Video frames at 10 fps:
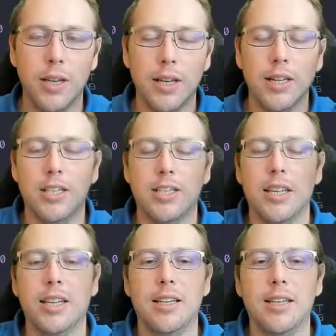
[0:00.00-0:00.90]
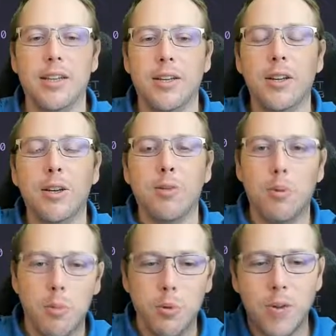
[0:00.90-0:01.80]
it's taking the
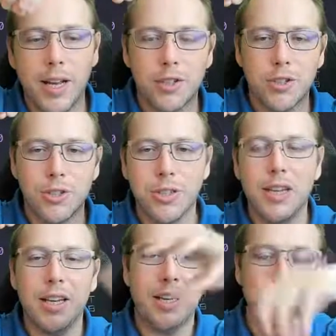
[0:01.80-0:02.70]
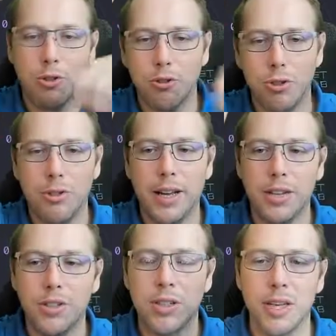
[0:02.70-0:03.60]
remove action and the retrieve
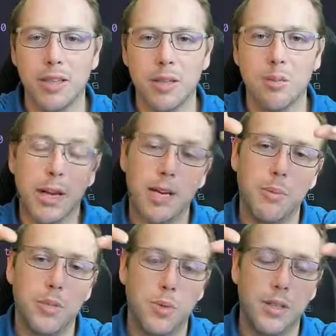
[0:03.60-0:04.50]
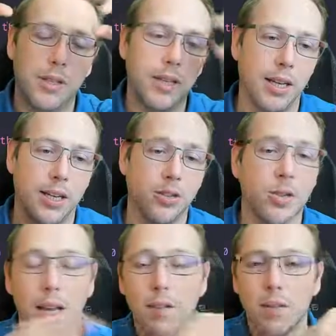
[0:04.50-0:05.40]
action, and it's combining them into one thing, because you're
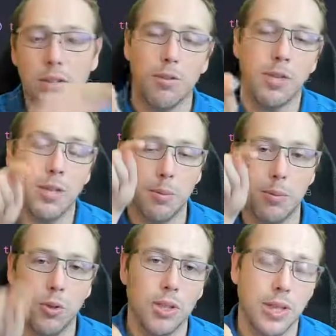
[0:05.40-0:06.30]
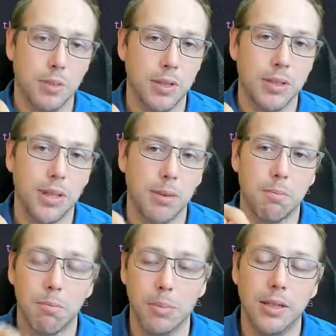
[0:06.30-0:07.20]
having to end up looking up the same
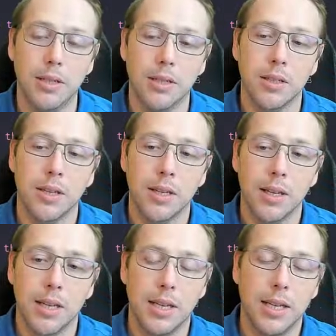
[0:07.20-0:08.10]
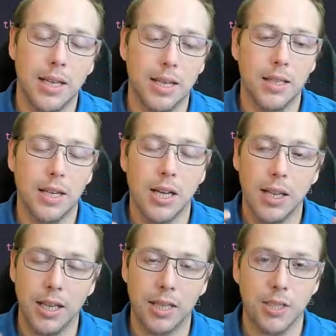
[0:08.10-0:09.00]
bit in the
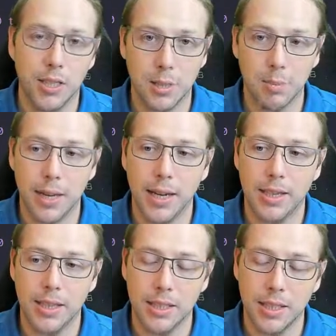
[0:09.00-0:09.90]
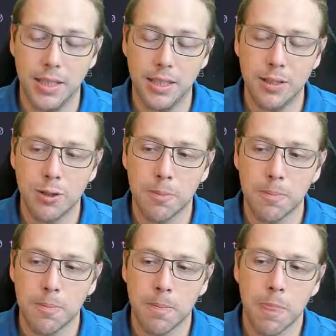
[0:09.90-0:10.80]
collection that's behind the scenes.
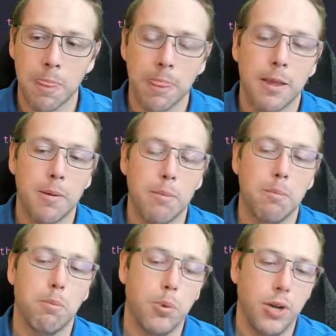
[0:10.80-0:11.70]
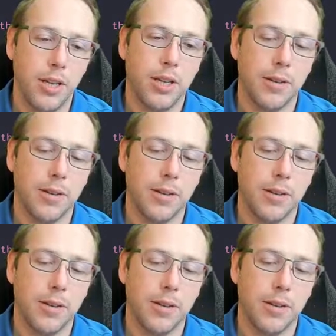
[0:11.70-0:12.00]
But